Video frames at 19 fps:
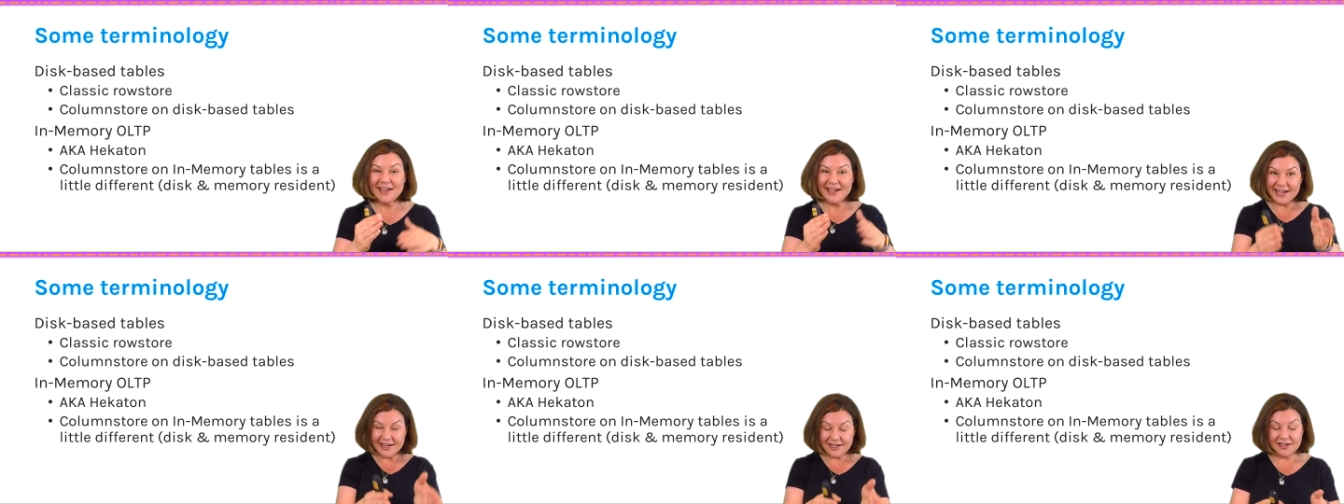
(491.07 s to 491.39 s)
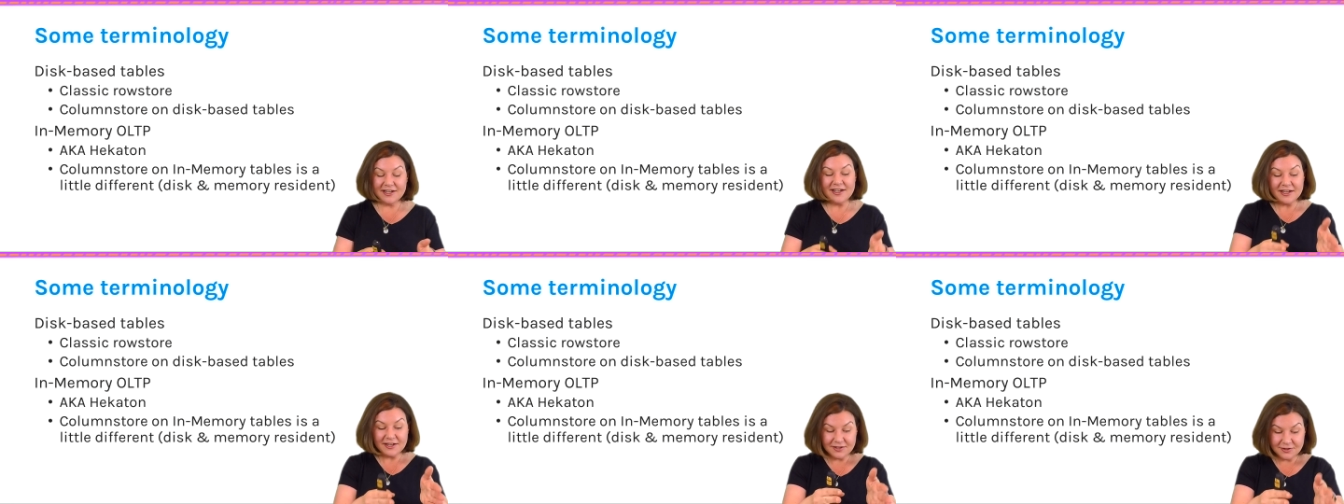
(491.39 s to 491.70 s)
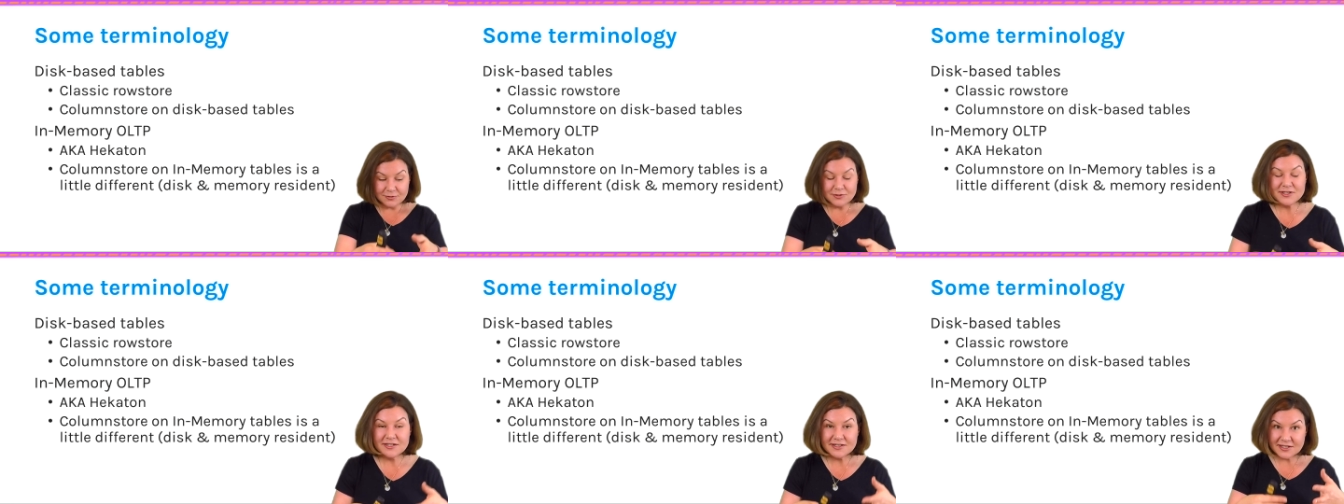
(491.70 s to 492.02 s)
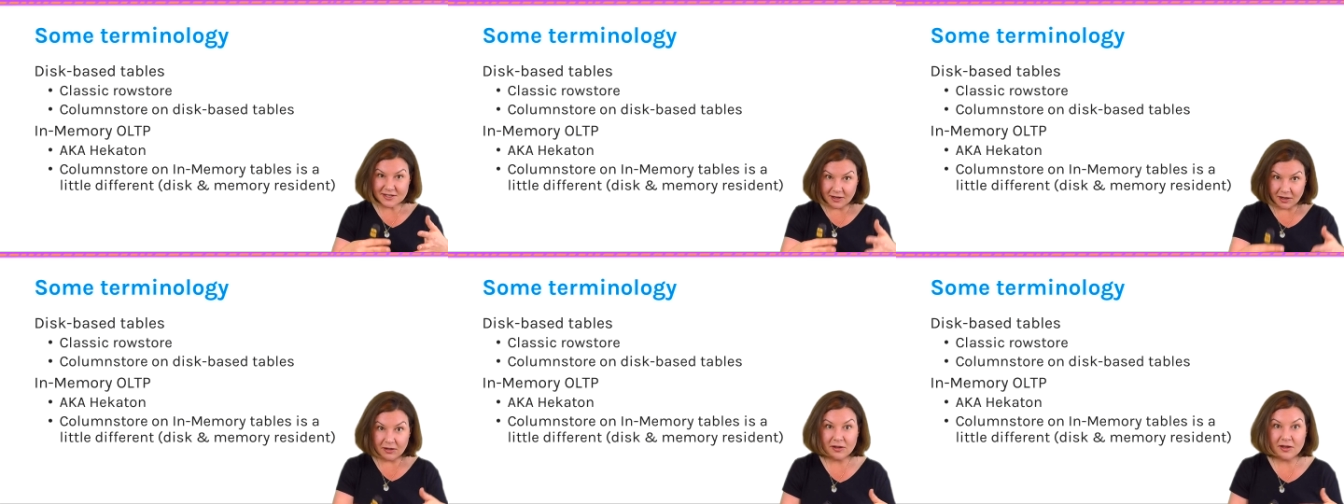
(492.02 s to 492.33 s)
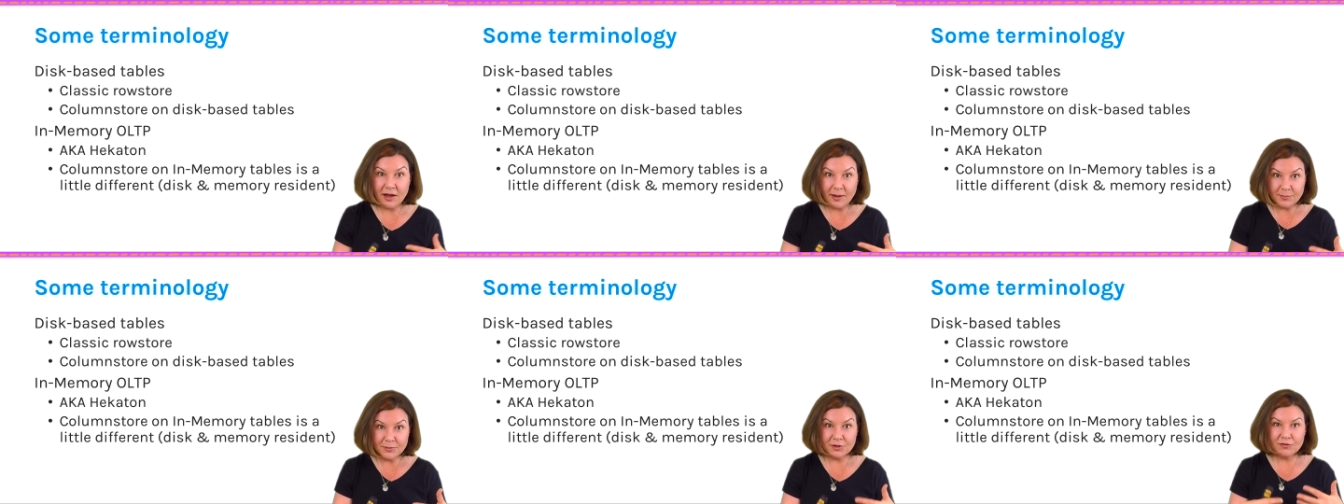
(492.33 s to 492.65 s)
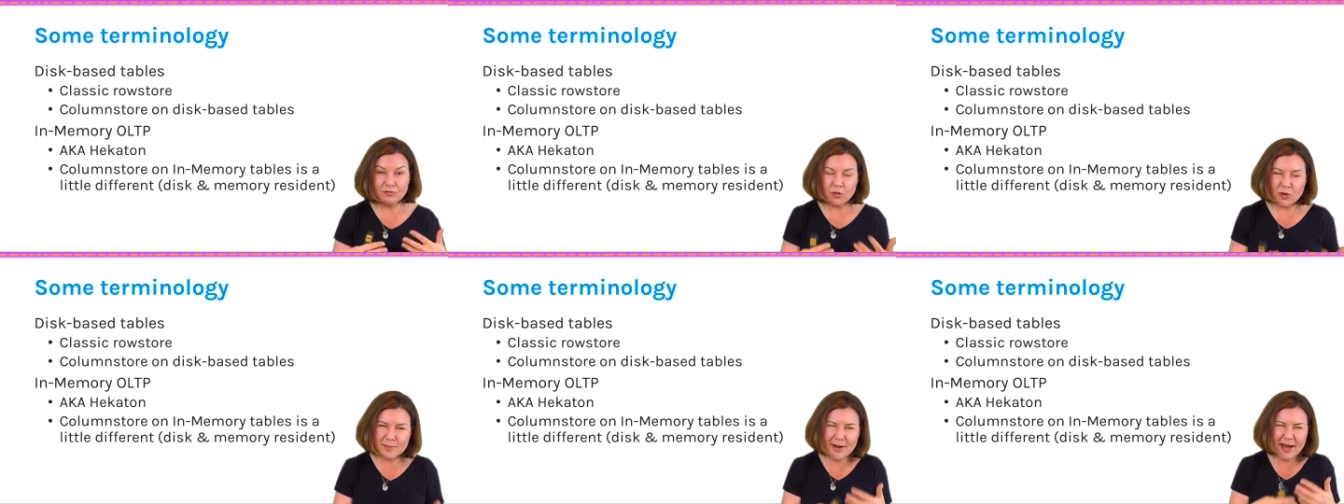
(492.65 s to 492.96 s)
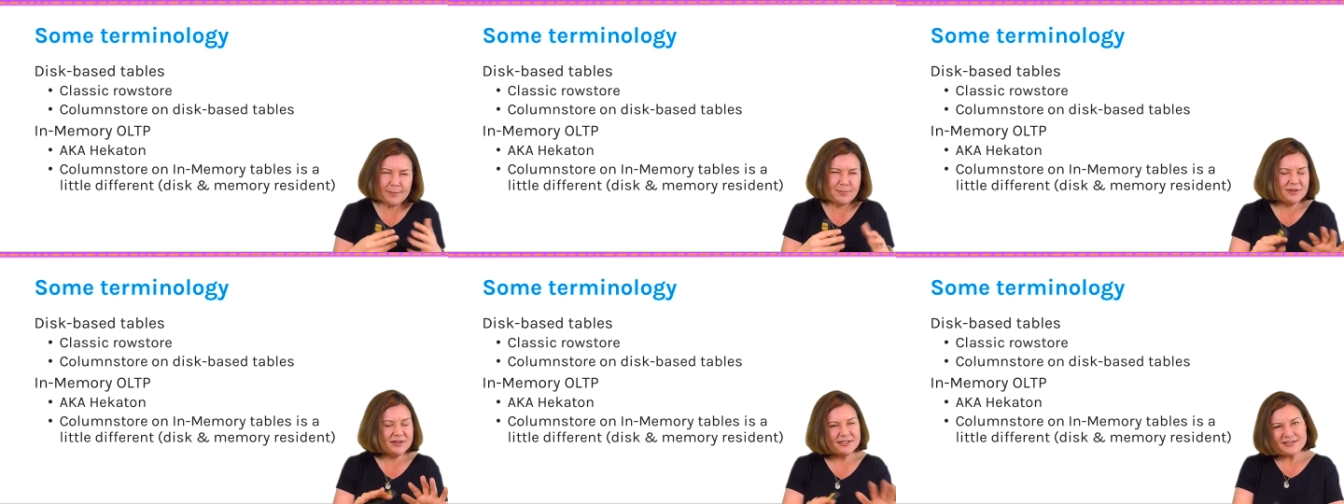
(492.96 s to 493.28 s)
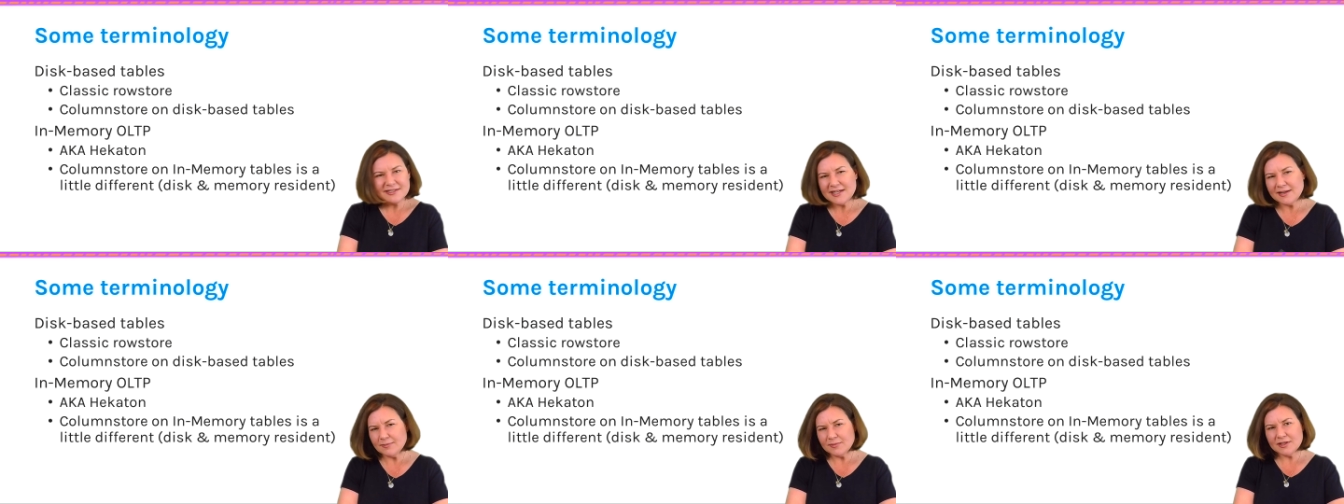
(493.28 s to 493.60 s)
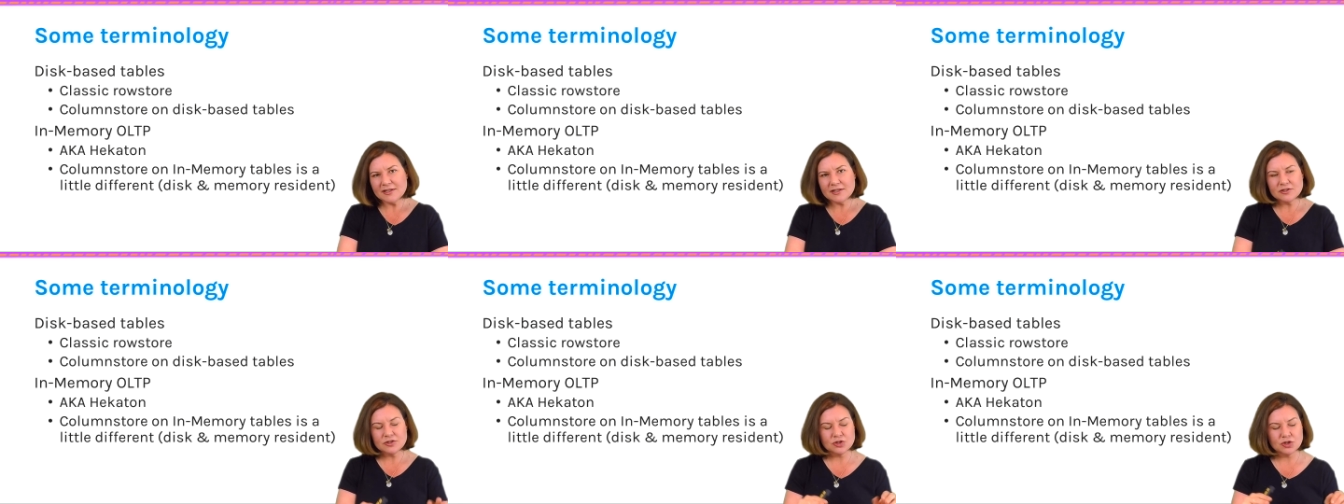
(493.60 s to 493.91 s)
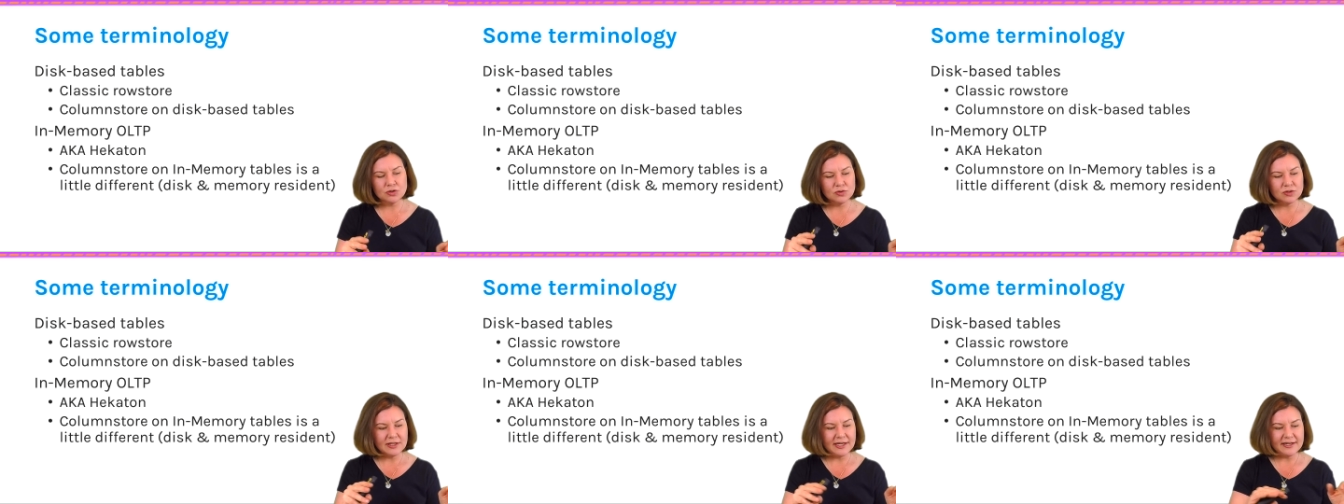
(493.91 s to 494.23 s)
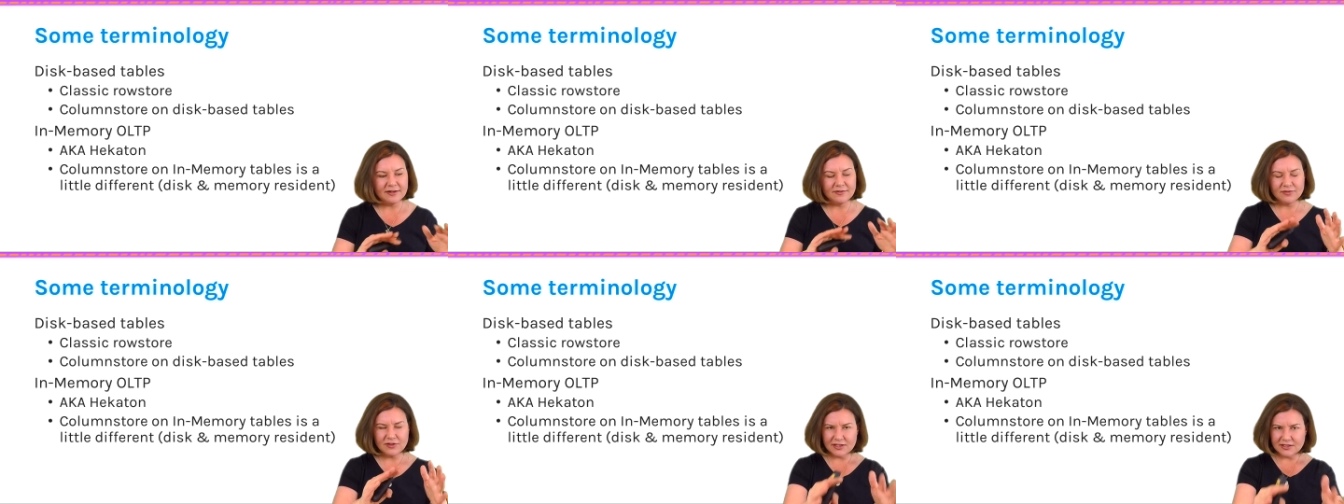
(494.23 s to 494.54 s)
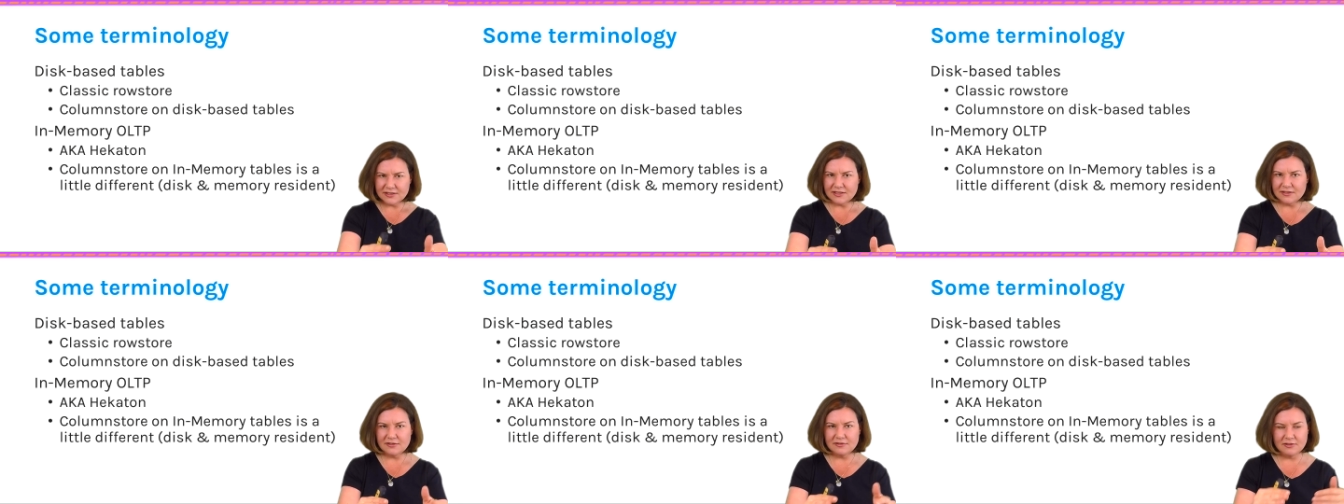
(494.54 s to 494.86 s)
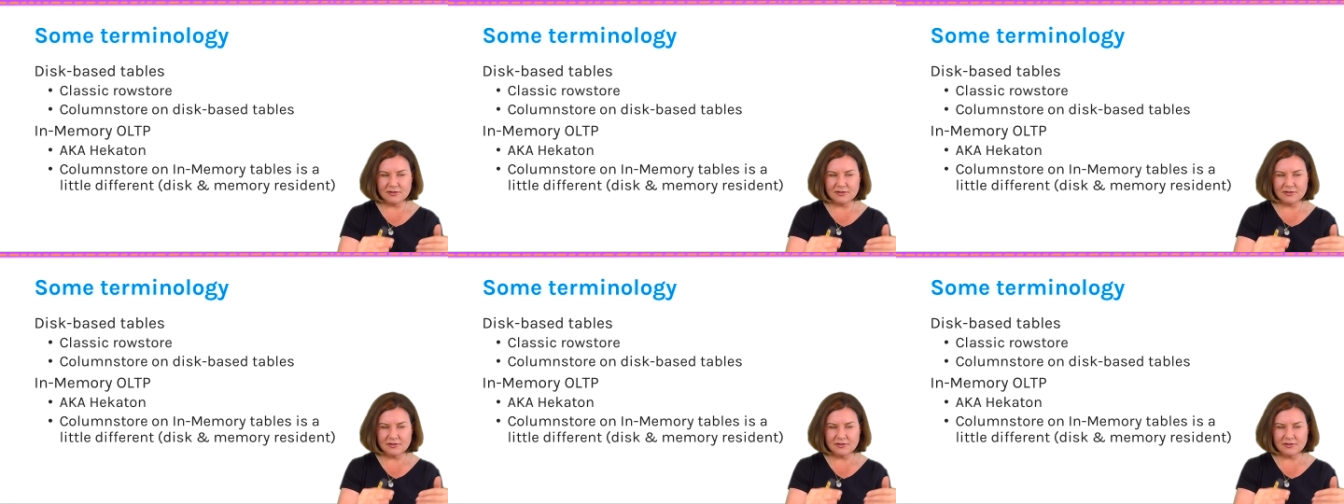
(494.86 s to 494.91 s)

it, it uses columnar format, but the same thing is true. Like if the